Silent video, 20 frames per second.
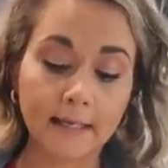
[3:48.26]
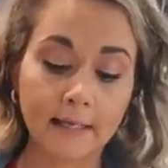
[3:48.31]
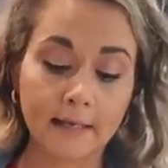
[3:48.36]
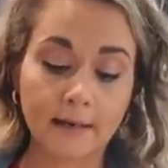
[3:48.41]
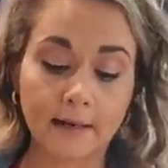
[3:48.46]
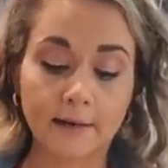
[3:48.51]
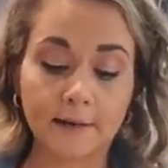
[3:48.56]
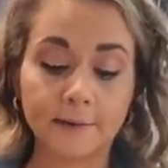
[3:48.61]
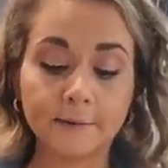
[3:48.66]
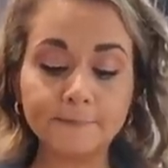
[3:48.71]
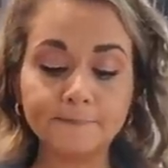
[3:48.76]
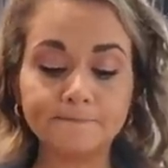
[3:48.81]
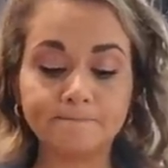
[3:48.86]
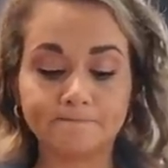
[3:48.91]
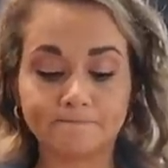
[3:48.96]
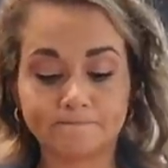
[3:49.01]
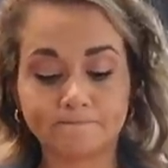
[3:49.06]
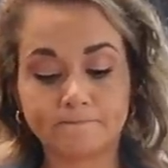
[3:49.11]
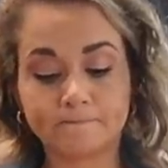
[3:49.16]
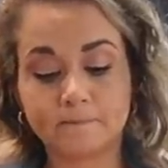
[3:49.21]
here.
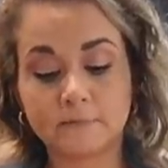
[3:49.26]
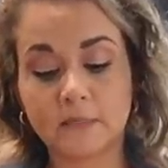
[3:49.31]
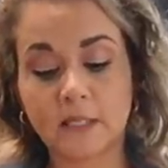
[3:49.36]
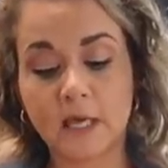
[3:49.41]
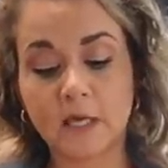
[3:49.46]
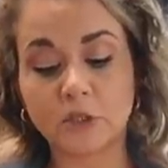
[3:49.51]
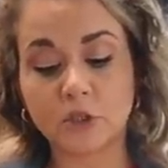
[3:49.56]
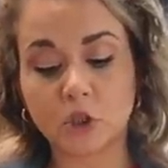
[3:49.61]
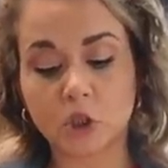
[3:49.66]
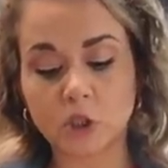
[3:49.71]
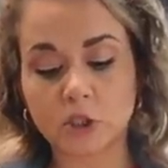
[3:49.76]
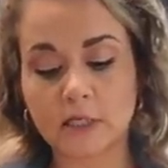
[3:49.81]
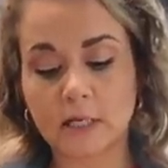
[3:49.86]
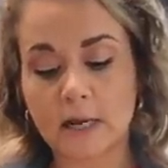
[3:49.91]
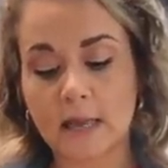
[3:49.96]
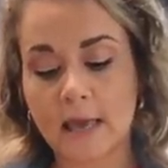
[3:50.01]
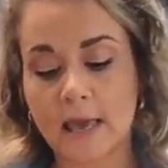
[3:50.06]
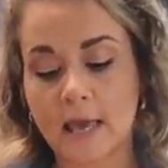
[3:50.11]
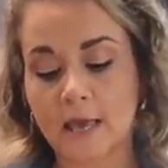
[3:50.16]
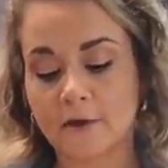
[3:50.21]
They just
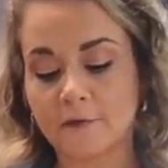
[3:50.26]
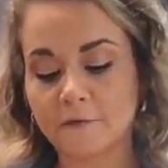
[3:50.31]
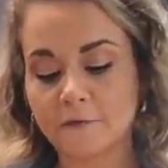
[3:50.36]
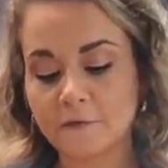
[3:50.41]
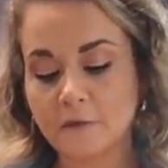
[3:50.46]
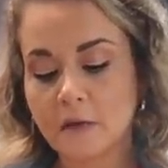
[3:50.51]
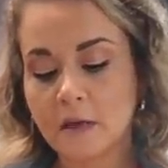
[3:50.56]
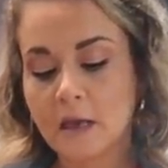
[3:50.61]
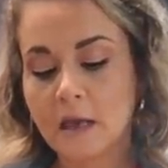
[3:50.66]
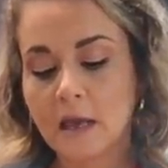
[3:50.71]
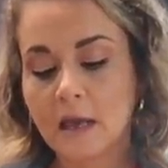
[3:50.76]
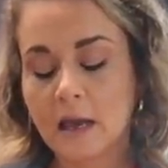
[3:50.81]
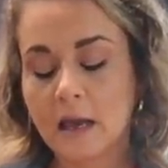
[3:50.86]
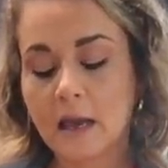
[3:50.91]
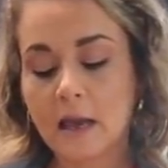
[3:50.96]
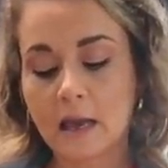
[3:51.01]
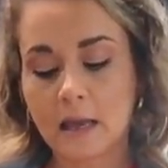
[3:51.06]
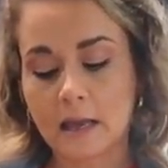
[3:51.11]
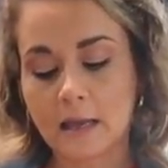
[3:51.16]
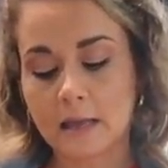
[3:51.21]
left.
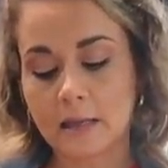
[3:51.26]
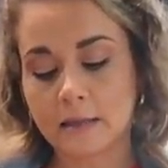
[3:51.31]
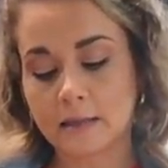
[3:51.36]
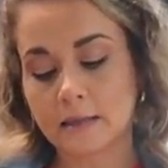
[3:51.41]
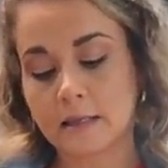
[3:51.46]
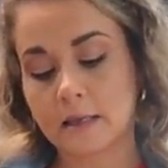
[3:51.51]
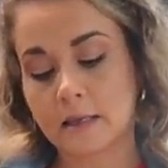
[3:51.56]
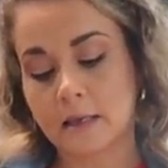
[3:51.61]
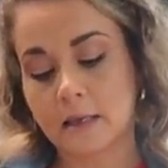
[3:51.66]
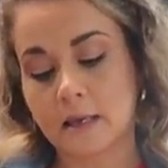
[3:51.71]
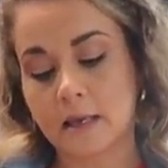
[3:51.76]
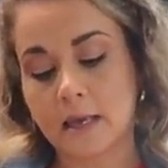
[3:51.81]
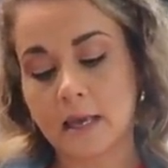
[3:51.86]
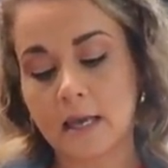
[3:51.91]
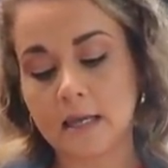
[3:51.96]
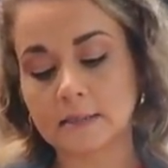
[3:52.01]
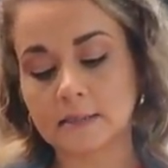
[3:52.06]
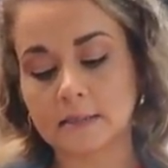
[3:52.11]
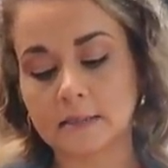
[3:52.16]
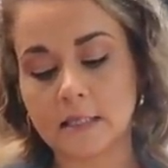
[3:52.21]
And the
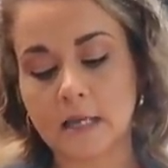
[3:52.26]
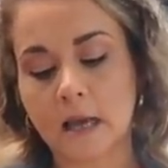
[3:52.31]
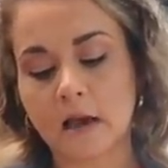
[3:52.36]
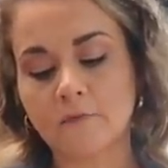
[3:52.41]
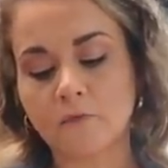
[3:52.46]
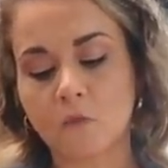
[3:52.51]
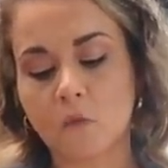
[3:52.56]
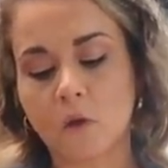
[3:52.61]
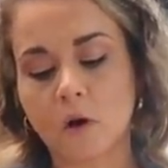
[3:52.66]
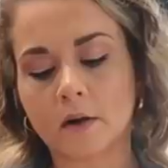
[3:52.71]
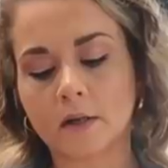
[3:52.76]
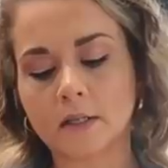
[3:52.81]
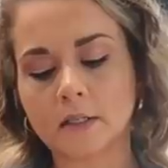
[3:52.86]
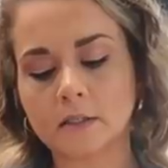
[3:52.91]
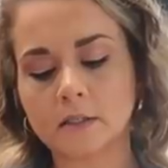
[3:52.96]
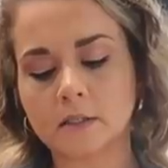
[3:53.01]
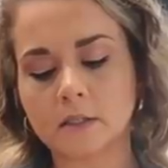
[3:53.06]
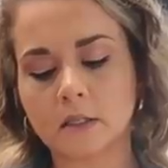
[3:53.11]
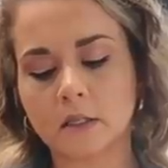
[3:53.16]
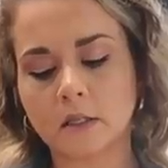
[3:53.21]
AC have
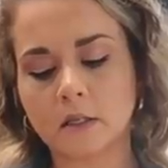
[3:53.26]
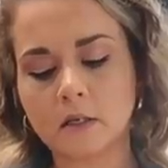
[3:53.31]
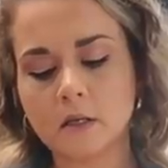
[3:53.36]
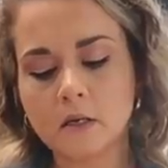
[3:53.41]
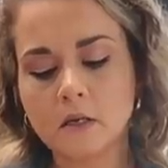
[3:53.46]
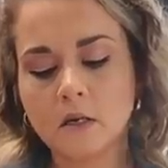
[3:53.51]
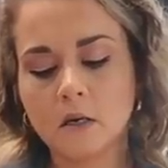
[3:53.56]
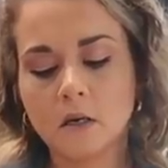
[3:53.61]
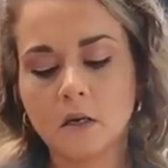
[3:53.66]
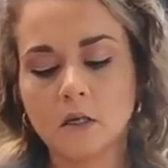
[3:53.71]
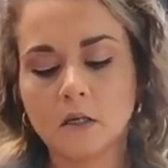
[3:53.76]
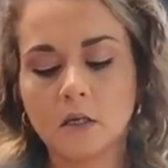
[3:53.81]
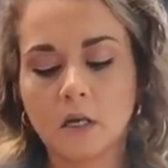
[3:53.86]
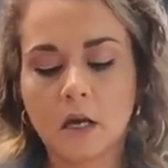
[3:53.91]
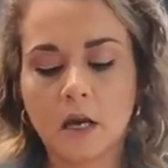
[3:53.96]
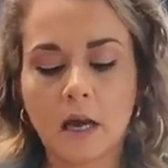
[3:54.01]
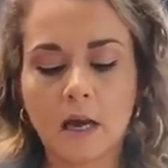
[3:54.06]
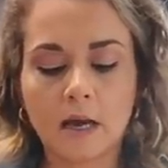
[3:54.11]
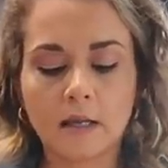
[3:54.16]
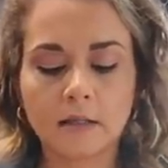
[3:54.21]
warranty.
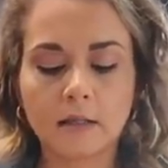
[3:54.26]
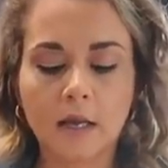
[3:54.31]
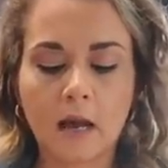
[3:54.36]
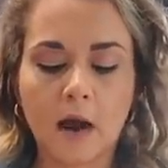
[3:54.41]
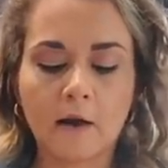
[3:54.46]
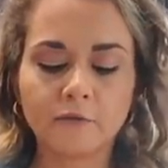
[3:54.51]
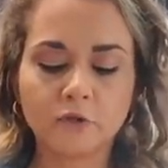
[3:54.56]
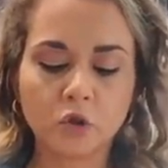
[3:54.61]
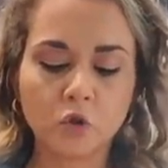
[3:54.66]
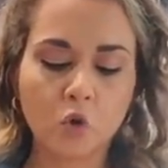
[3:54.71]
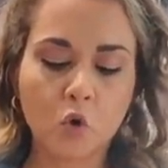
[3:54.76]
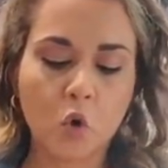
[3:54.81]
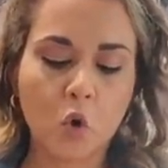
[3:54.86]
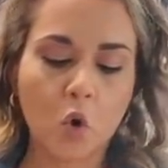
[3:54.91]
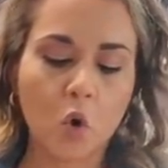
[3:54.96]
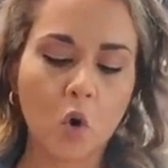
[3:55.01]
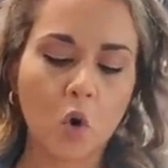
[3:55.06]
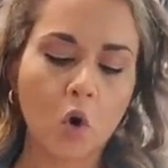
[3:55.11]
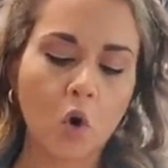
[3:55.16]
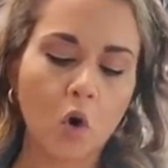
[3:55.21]
And they have to
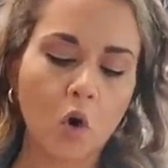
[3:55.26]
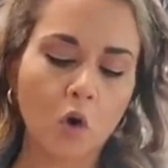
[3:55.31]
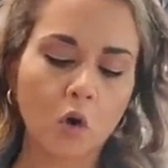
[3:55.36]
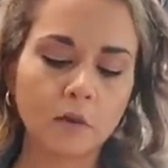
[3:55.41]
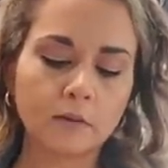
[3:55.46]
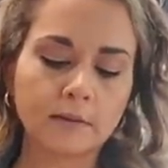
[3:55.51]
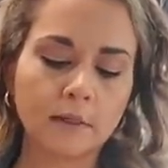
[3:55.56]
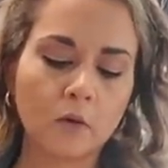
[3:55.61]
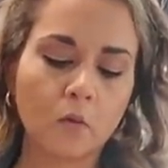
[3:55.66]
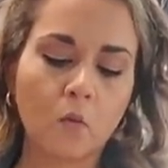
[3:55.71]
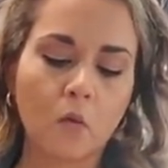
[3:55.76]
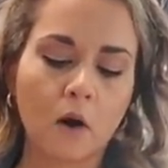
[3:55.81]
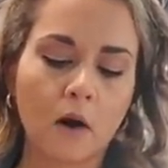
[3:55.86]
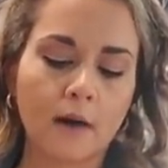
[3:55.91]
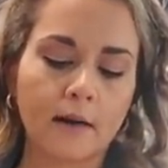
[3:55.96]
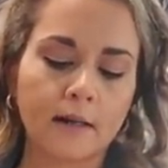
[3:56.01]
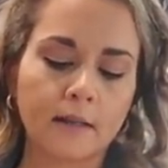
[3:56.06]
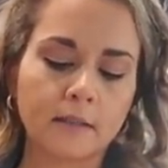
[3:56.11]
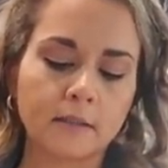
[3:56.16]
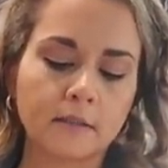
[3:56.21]
call the
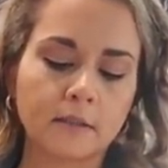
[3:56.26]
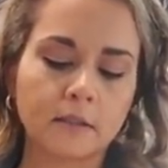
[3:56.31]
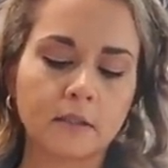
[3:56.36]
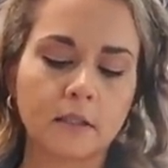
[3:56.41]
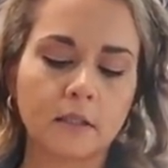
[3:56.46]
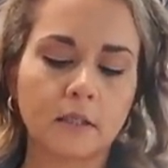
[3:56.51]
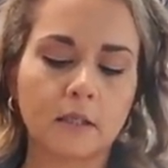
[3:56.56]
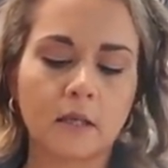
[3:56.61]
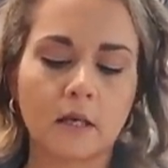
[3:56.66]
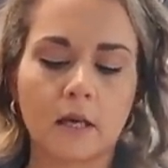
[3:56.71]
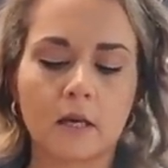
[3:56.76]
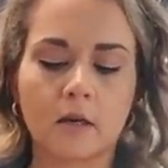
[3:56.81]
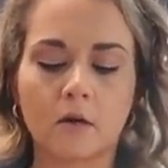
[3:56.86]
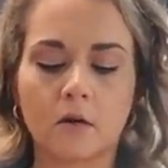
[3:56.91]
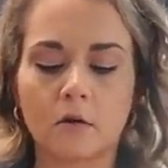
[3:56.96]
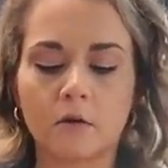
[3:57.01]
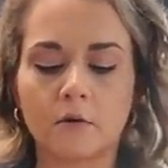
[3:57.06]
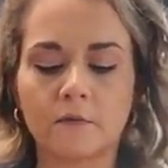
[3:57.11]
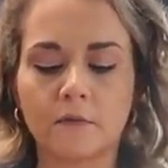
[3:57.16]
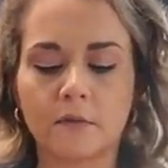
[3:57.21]
warranty and
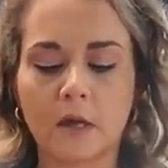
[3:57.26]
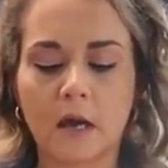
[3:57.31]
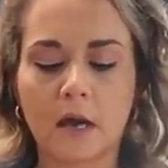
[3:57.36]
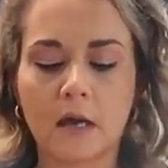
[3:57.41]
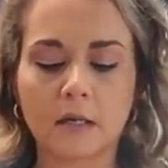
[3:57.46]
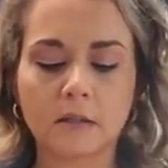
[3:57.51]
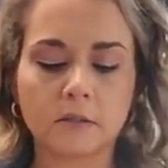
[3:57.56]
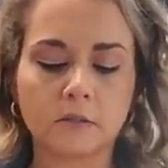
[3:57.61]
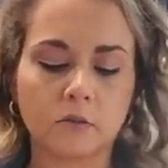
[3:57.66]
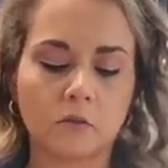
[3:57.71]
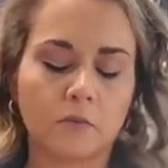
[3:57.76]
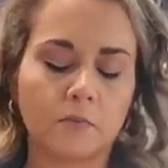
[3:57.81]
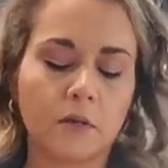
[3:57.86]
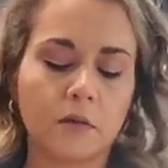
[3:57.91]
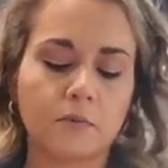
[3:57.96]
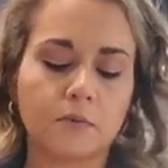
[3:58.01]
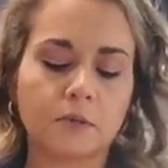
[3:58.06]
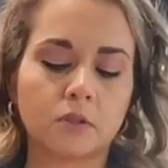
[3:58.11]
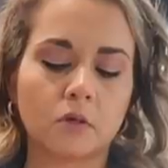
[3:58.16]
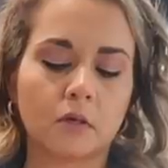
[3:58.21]
all of that. So
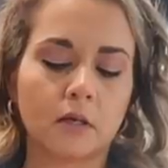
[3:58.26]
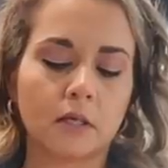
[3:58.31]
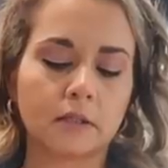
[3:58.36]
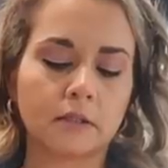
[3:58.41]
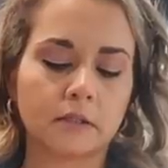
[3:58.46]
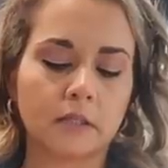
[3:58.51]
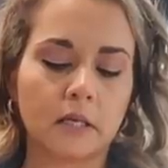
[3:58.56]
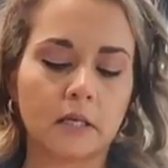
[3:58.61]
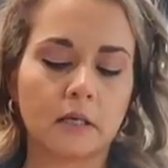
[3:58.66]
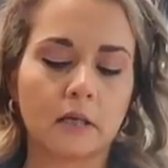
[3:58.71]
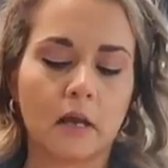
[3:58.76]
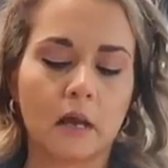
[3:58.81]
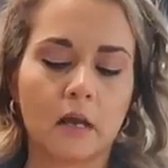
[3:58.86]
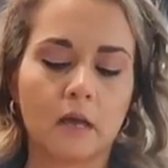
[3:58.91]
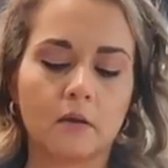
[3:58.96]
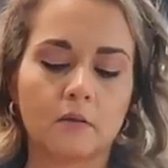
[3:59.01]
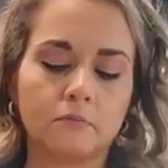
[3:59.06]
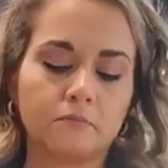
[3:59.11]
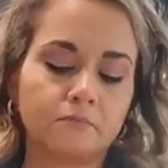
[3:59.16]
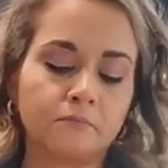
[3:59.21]
maybe it's gonna take
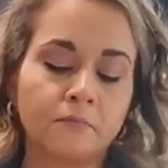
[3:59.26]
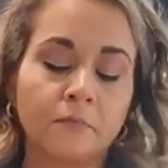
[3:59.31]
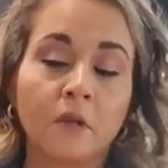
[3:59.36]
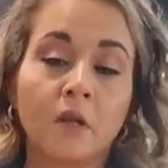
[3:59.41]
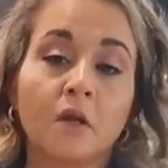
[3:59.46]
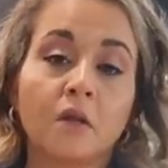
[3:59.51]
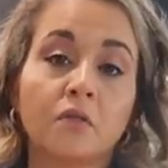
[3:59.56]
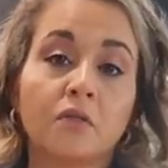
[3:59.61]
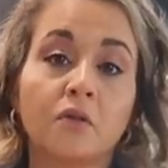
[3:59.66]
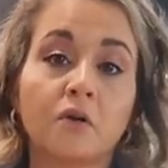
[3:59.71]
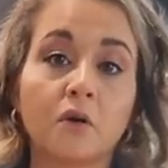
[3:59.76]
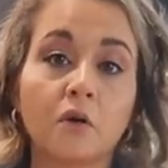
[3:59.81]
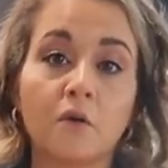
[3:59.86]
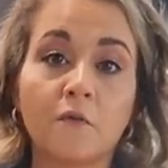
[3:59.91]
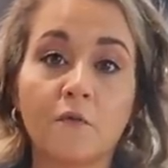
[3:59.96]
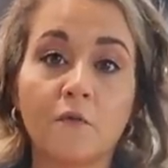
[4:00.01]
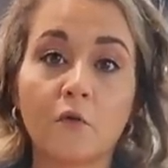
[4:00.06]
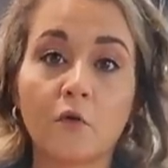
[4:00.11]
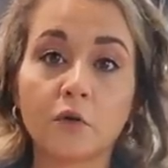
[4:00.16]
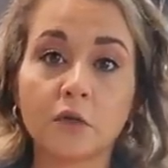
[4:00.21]
like 3
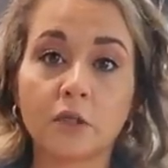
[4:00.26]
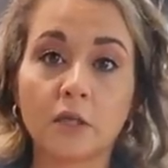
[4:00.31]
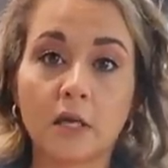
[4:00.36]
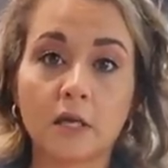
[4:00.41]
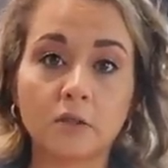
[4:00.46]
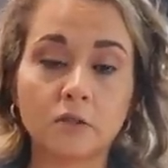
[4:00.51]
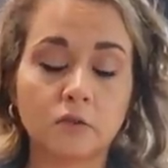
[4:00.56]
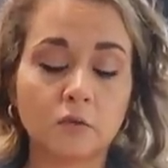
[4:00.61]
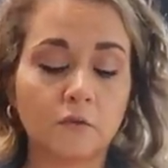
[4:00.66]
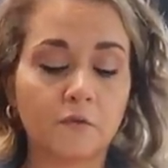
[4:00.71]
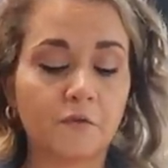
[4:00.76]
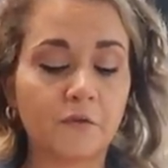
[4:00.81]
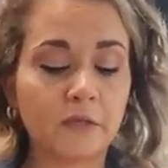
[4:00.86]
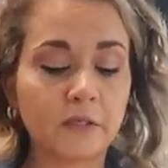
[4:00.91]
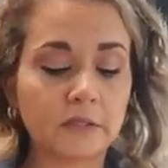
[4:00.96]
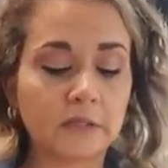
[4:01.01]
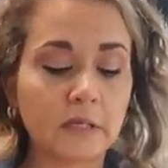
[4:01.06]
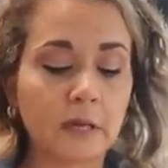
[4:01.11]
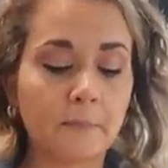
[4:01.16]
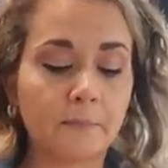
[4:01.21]
or 4 days to
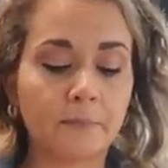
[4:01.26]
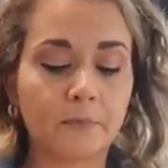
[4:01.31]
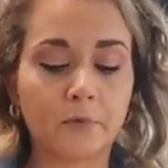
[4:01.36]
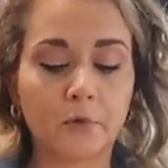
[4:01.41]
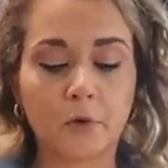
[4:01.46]
fix that